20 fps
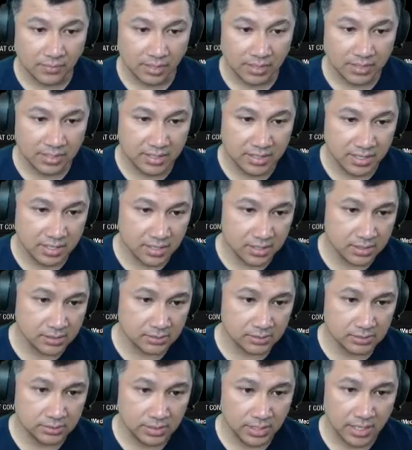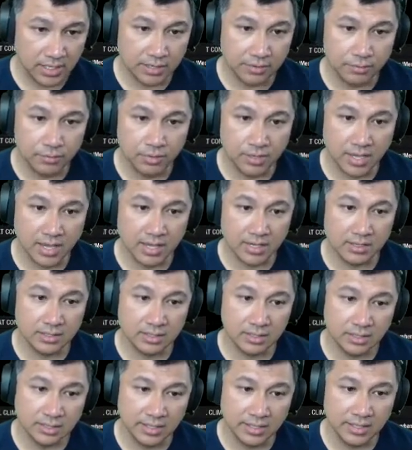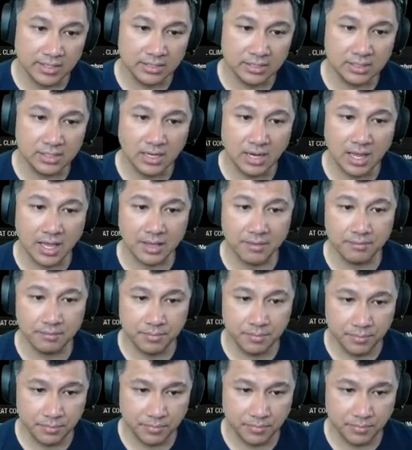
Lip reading: Heal, and if you can, hill climb